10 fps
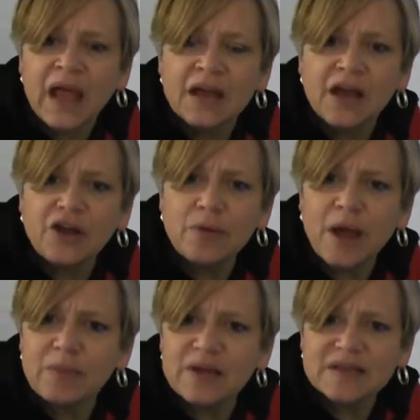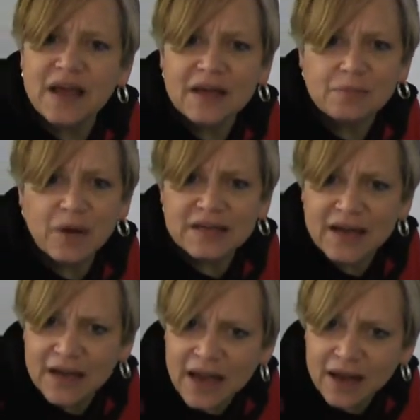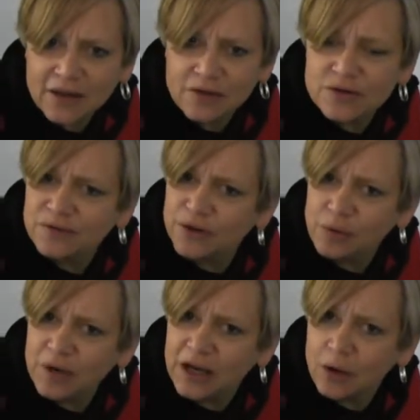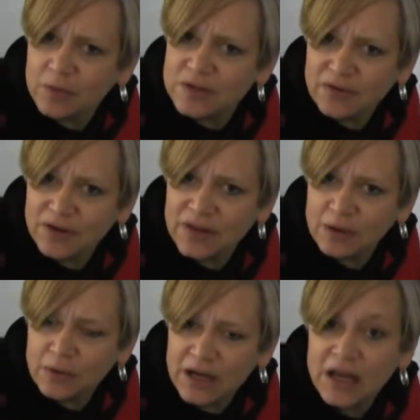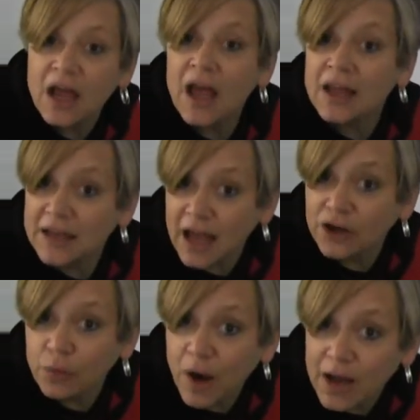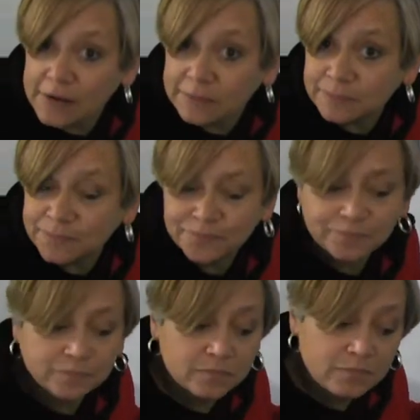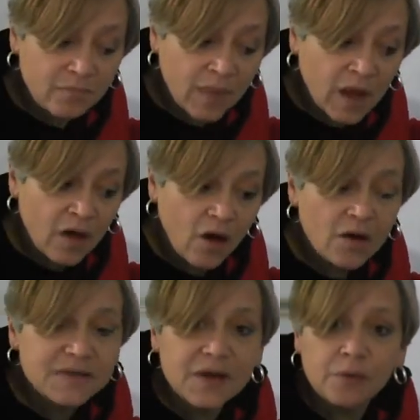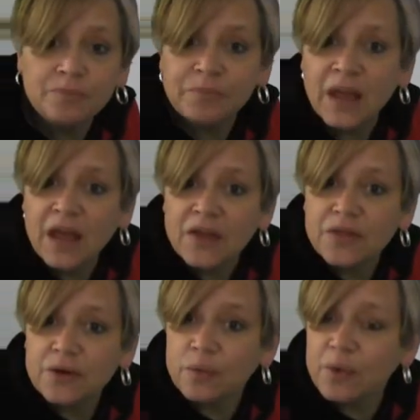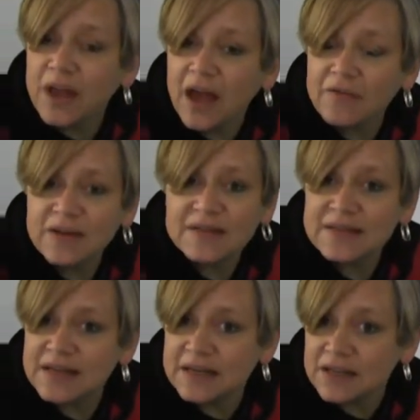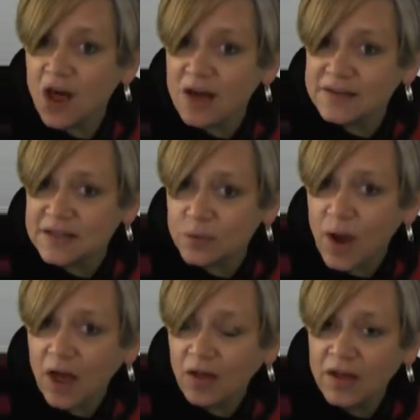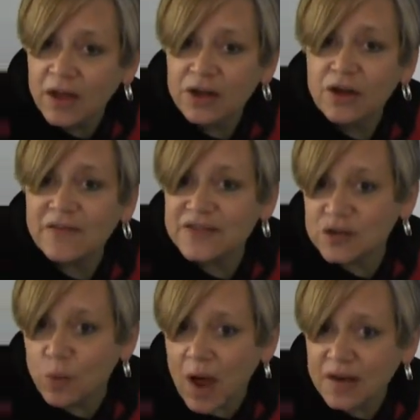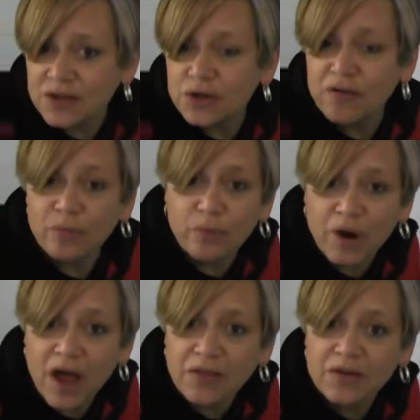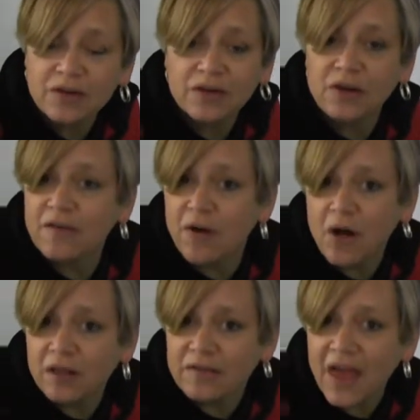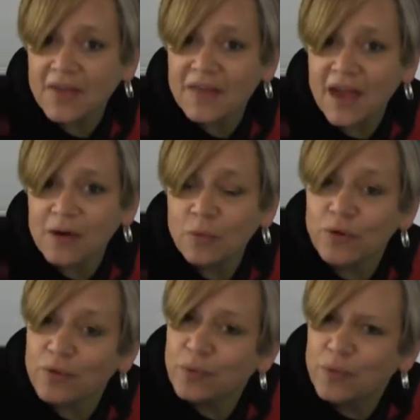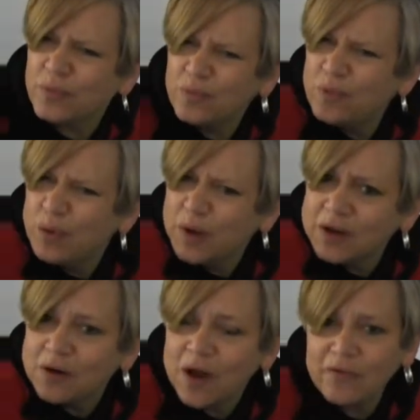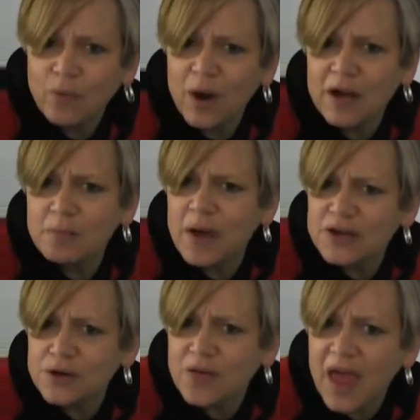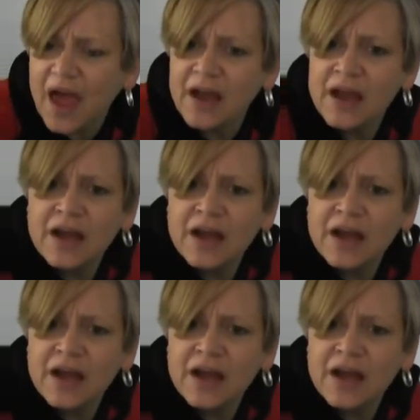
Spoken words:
Now you might be saying, but Diane, there's fluid in almost everything we eat. Yeah, you're right. Also, we have insidious loss as well. You have sweat, you have breath, you have all of that we really don't have a way to measure that.